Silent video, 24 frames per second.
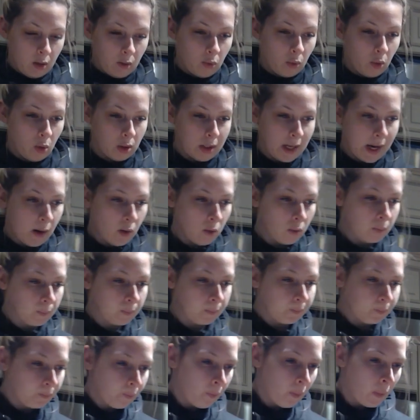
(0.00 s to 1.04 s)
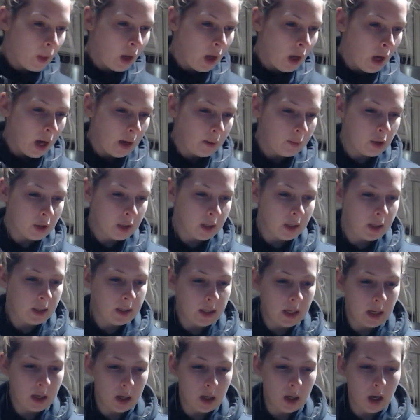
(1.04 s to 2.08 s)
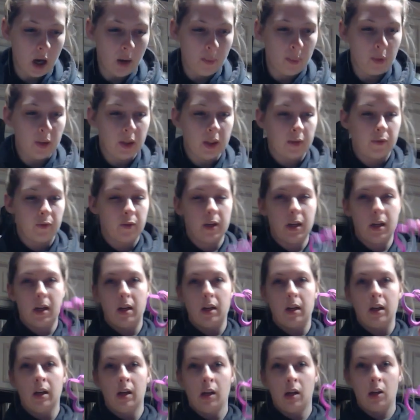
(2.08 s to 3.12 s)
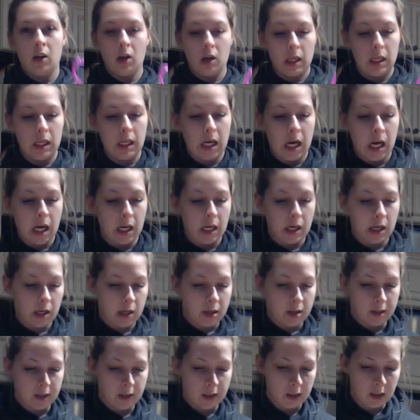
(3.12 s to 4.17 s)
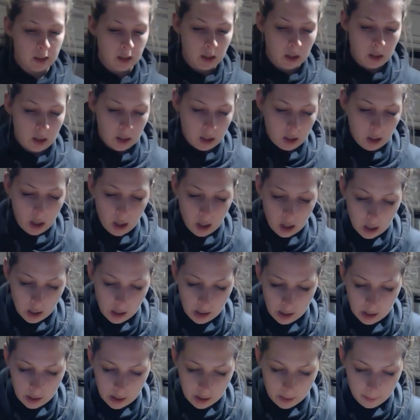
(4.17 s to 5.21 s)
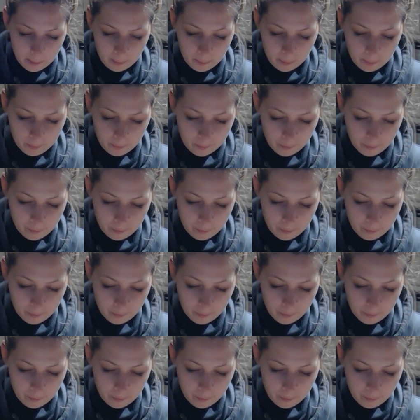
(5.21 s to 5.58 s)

rolled out. I'm just going to take a couple different cookie cutters and